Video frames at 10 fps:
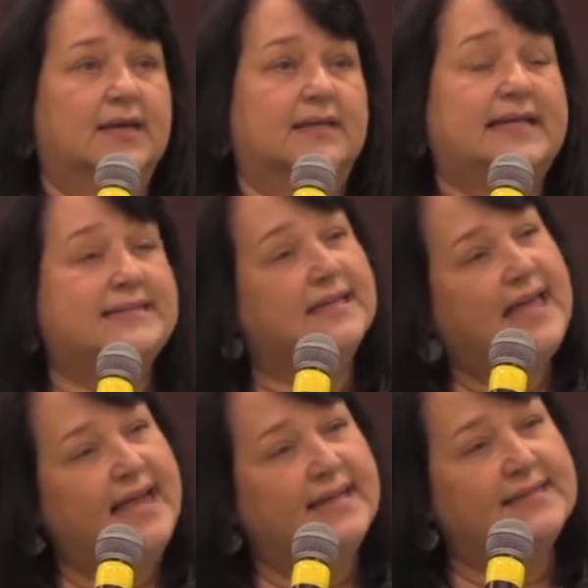That's a
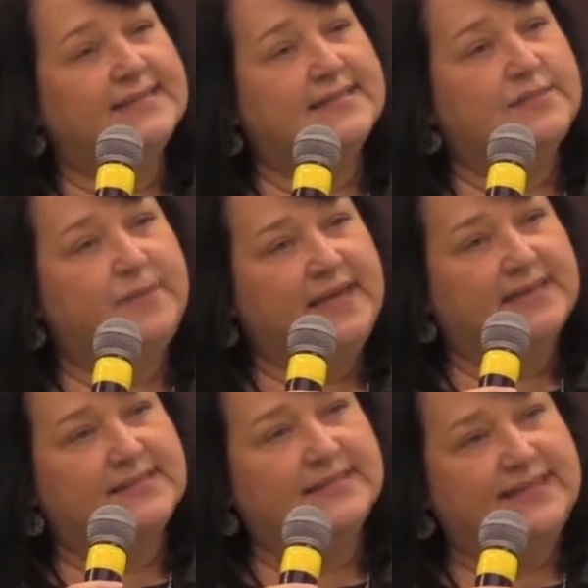lioness that's being
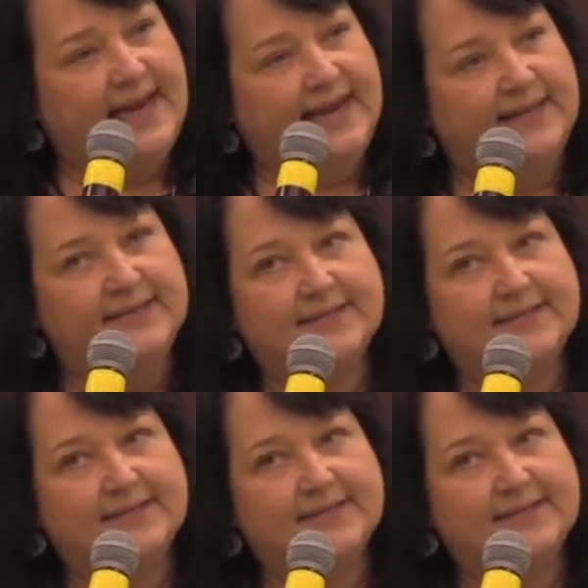sedated